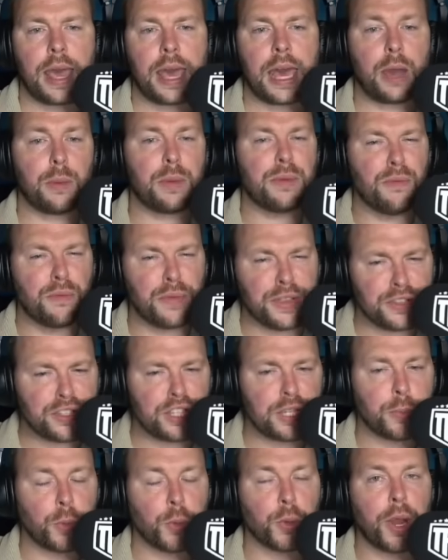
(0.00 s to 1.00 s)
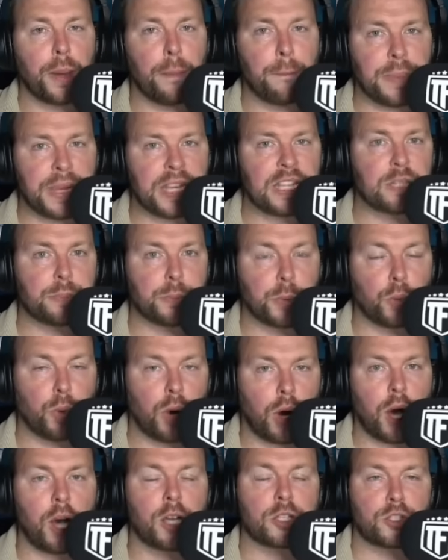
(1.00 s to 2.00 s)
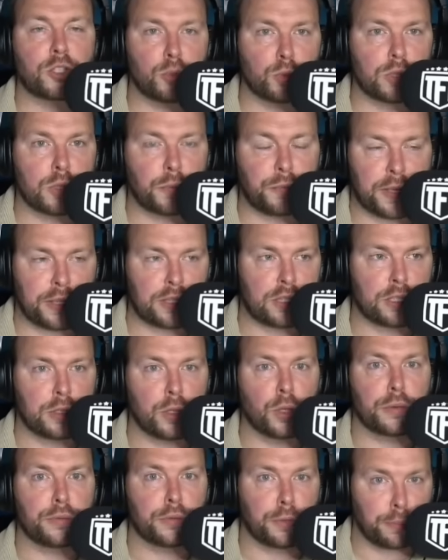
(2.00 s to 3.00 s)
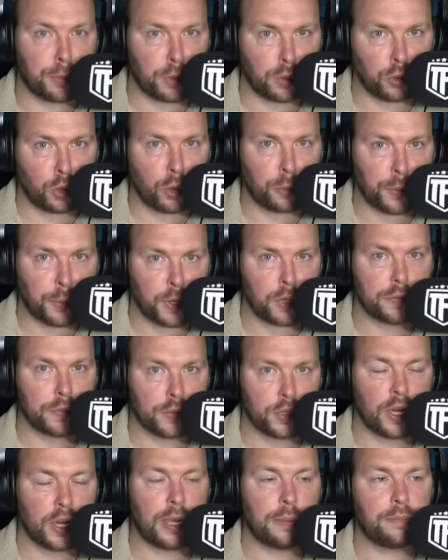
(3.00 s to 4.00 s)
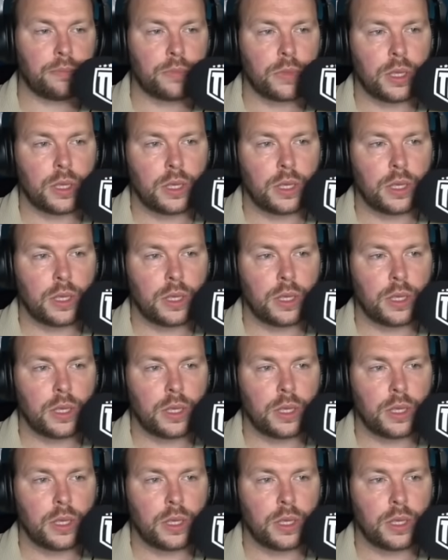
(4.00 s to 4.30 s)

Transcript: how invincible and unbeatable Arsenal's defenses look for a prolonged period of time